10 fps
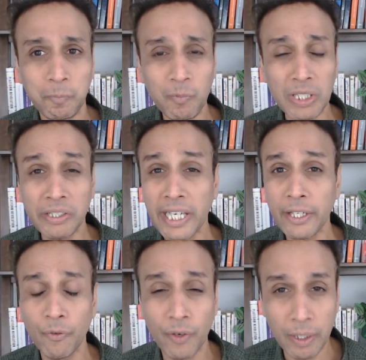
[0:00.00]
Thank
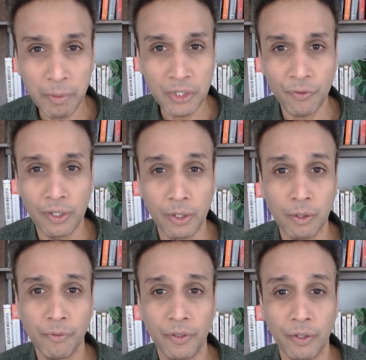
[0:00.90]
you very much
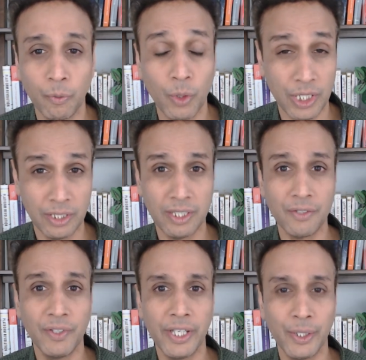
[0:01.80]
for watching this
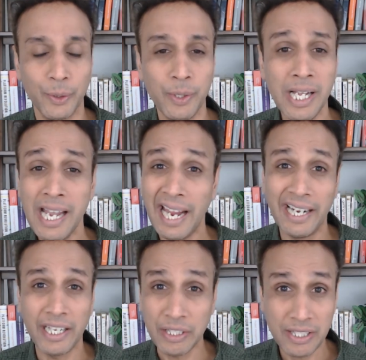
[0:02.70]
video,
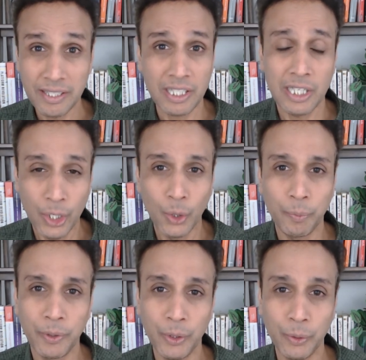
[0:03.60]
and I seriously
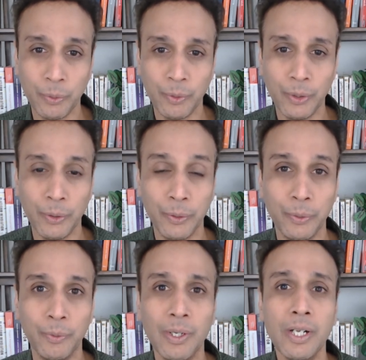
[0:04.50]
hope
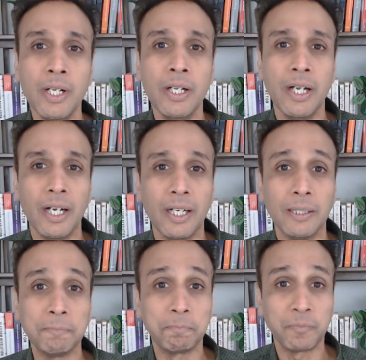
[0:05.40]
you
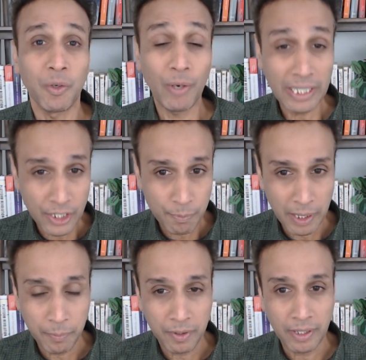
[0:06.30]
read this
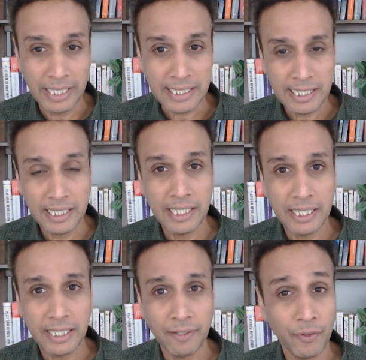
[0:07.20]
paper and
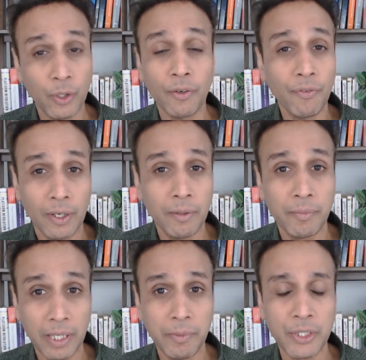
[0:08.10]
see if you are from
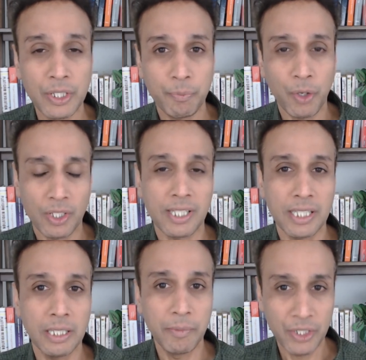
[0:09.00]
image
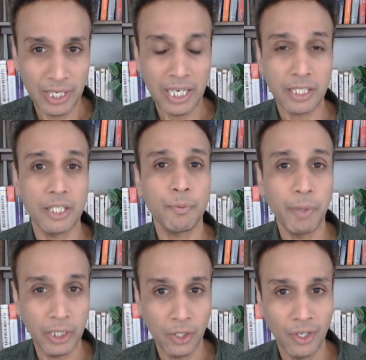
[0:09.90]
processing, image analysis,
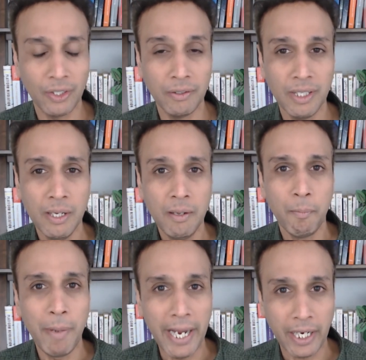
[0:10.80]
Python
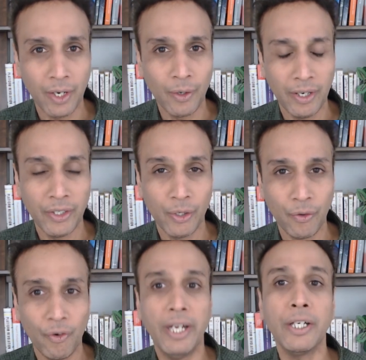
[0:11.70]
background, and you're
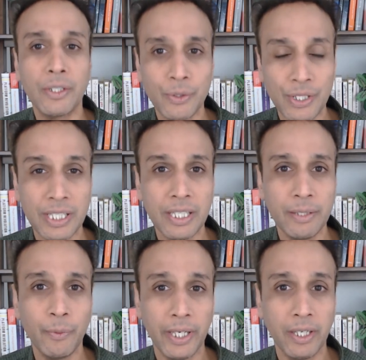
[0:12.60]
trying to see
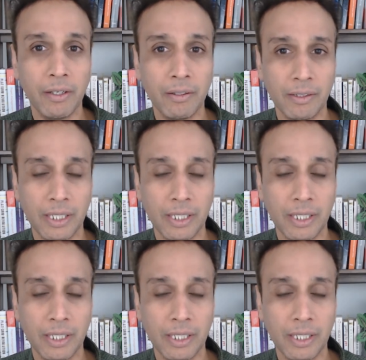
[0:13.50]
where